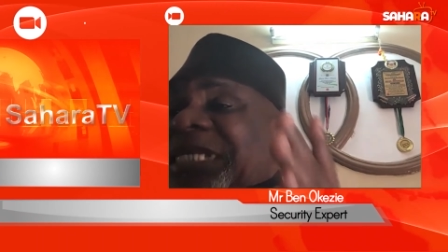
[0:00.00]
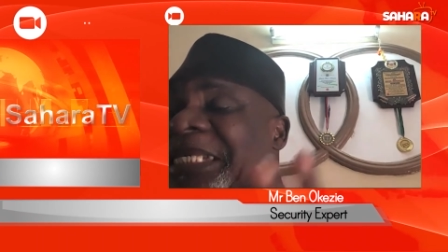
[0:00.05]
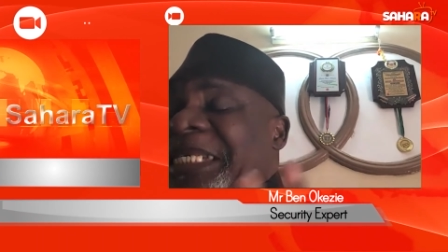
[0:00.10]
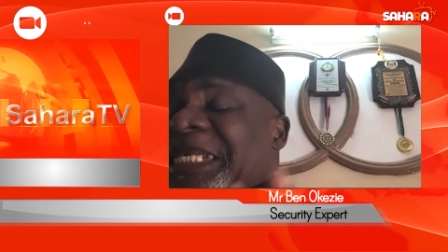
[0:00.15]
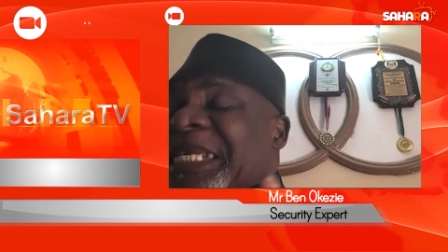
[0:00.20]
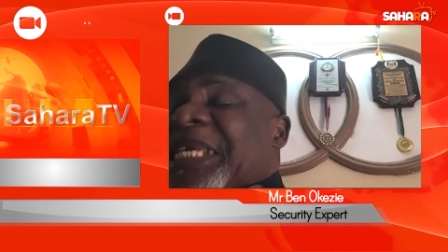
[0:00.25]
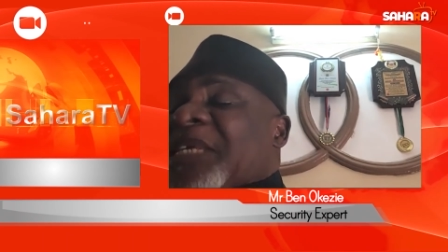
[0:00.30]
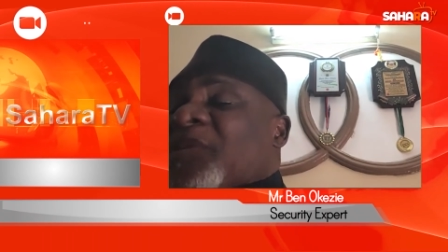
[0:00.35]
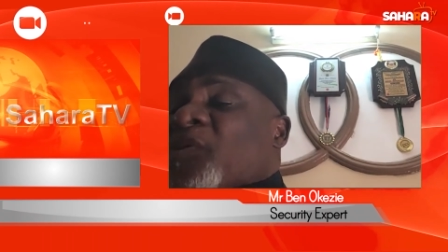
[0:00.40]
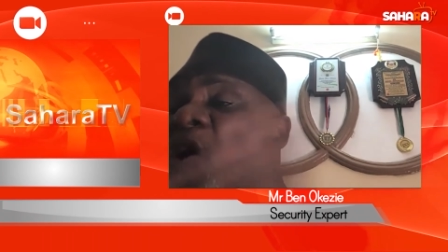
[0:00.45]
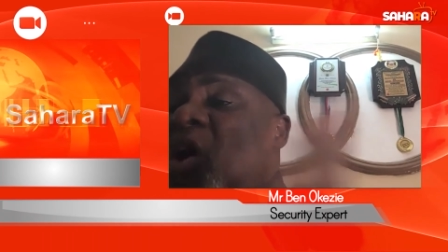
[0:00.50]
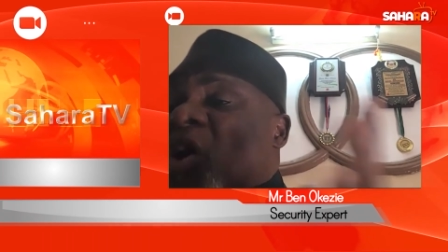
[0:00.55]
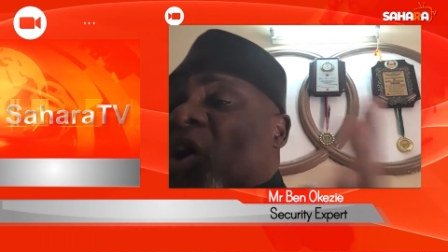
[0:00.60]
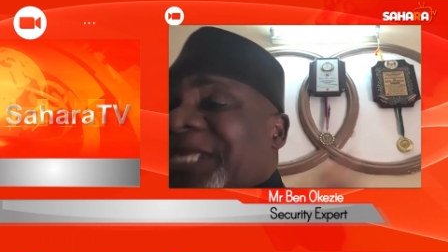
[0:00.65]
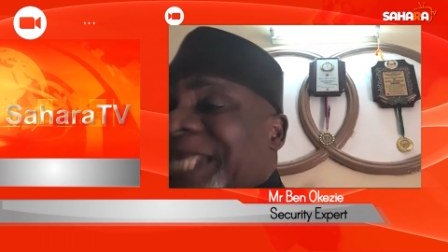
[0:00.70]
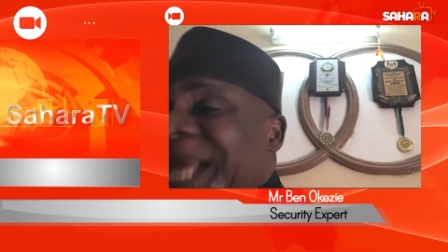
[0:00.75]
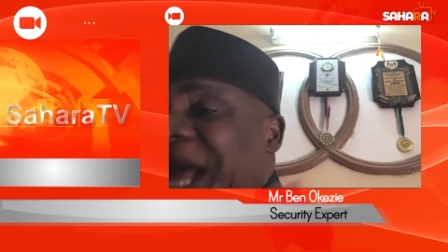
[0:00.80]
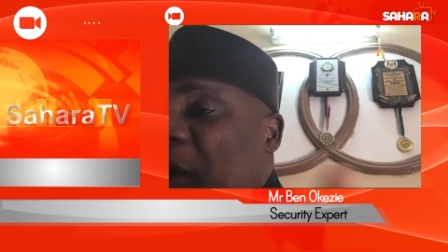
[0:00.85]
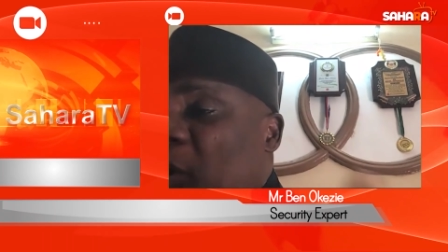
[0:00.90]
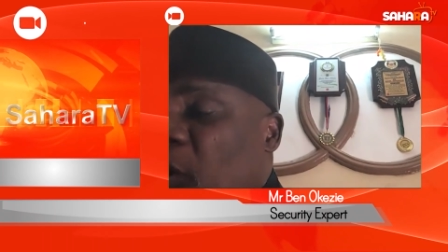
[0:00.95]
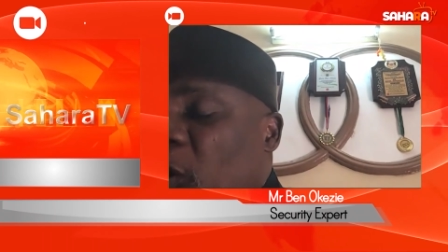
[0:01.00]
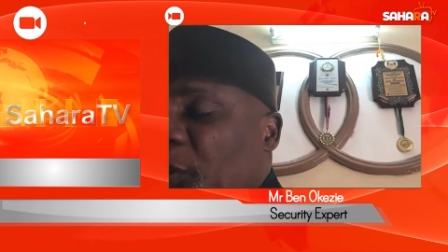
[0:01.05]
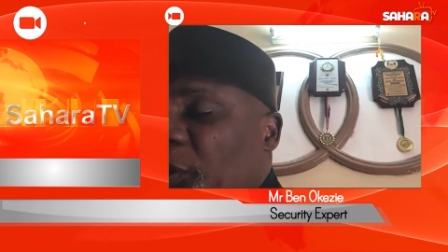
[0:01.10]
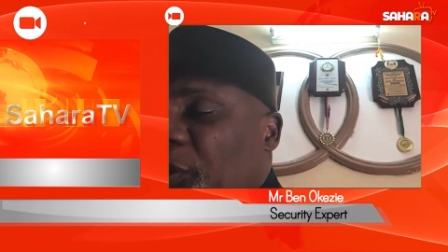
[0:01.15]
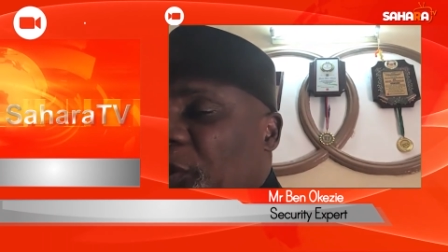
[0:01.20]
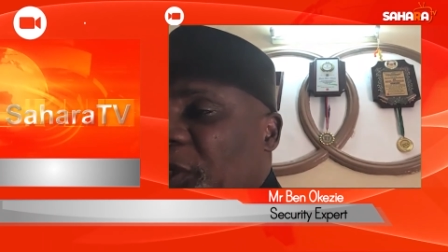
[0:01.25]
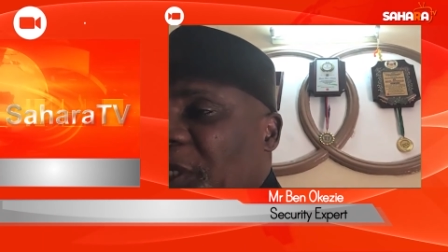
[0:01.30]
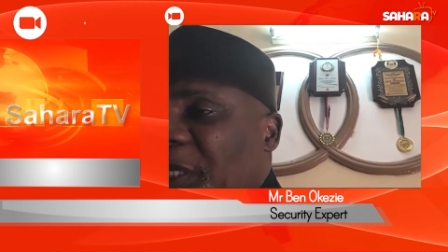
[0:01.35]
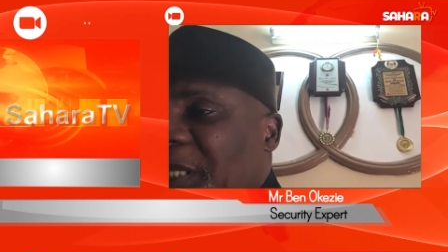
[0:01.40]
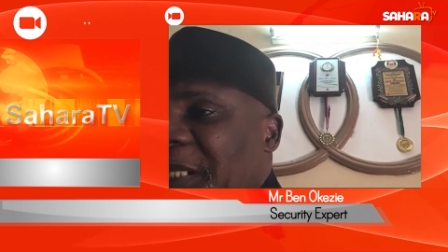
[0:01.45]
is in other
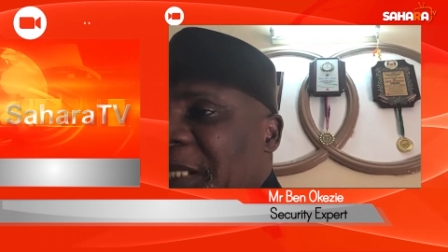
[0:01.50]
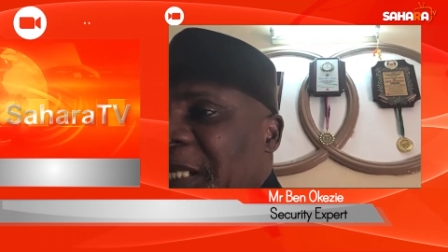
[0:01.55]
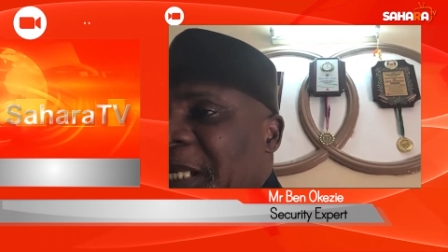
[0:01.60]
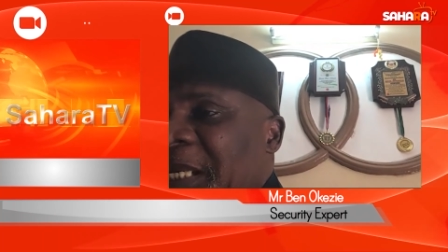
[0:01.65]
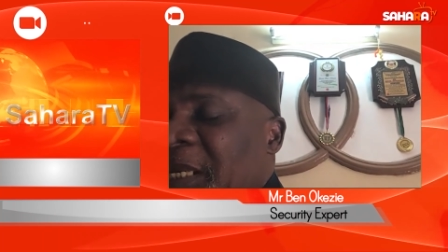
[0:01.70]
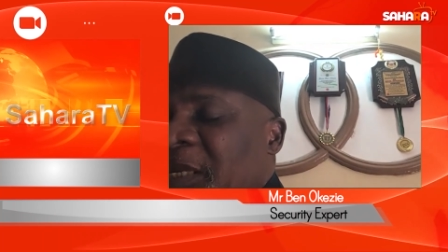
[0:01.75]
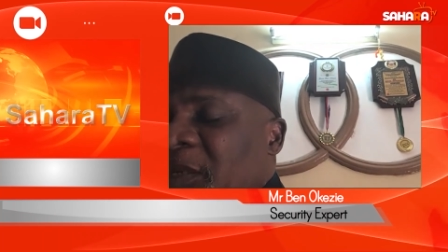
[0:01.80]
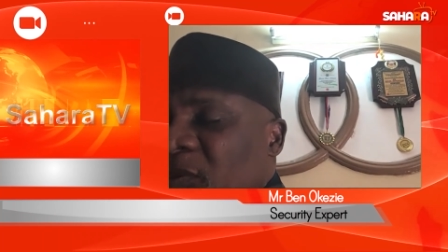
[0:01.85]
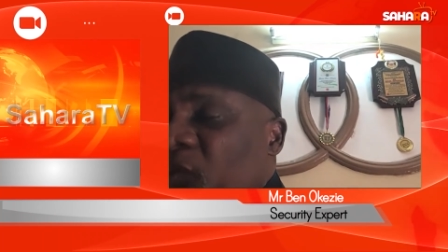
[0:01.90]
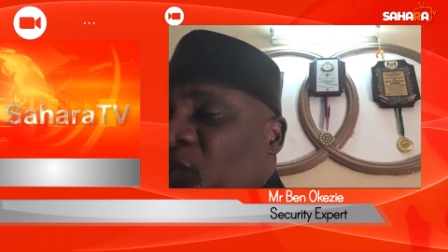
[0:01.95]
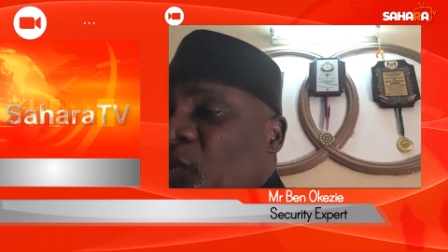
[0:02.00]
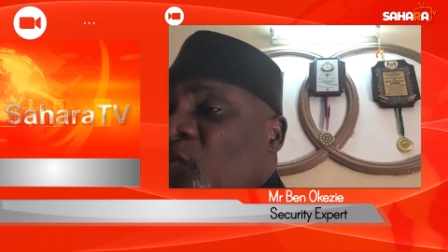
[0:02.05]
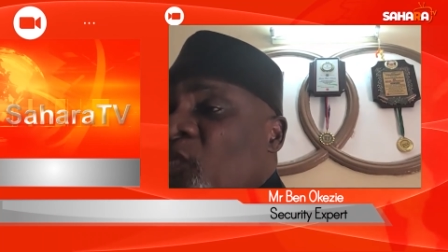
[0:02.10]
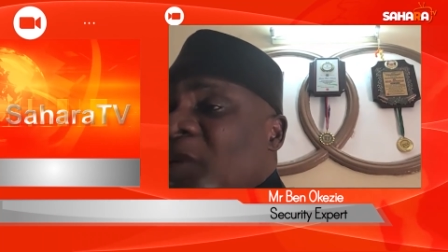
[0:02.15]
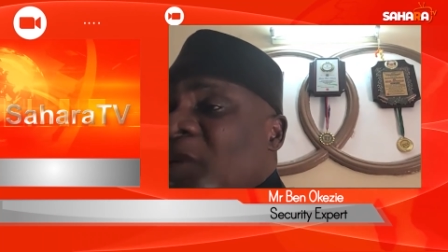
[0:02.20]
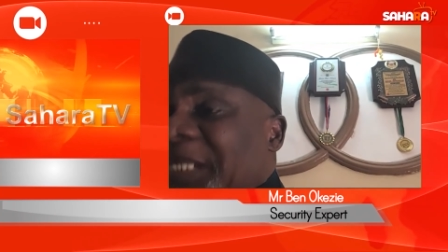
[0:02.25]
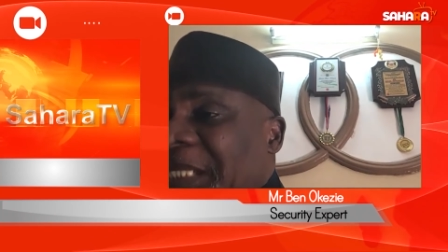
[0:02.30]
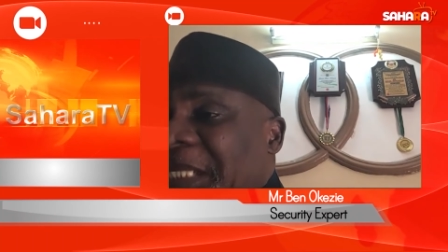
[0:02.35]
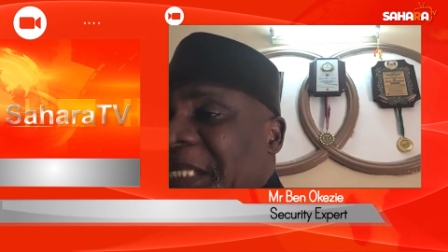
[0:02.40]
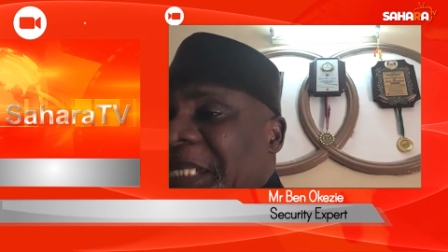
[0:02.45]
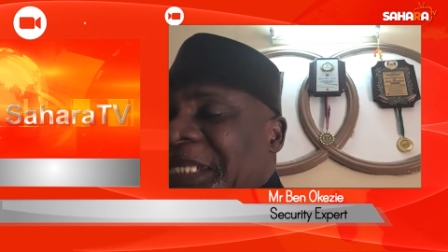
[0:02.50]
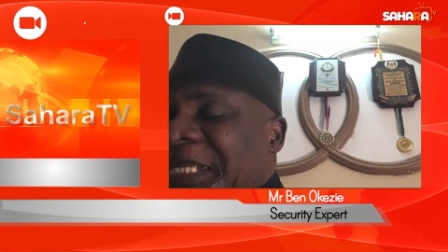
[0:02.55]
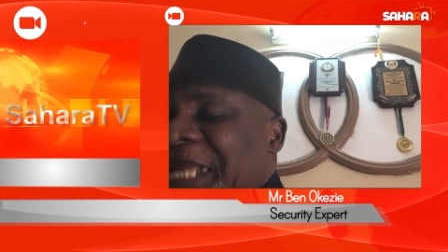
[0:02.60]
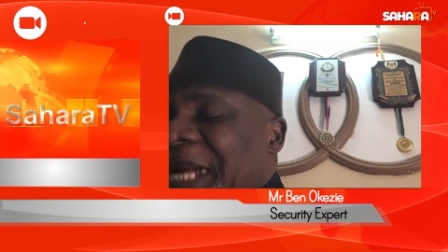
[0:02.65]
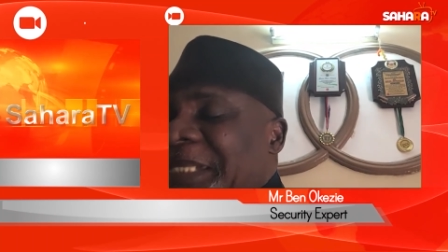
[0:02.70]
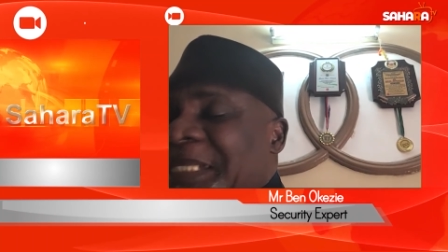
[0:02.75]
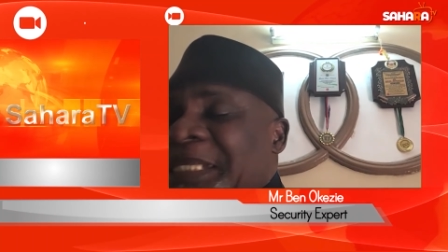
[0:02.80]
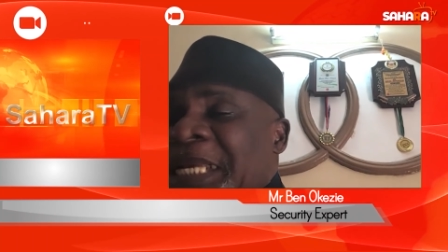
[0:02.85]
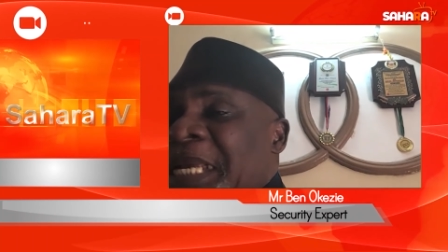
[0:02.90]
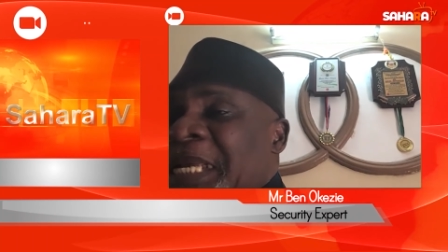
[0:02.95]
countries you will see
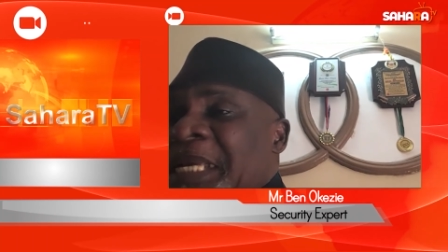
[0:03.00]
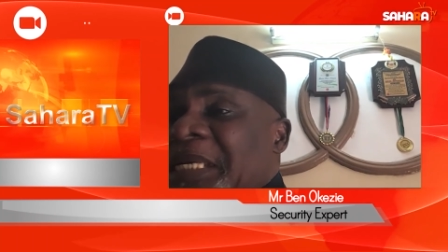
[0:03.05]
that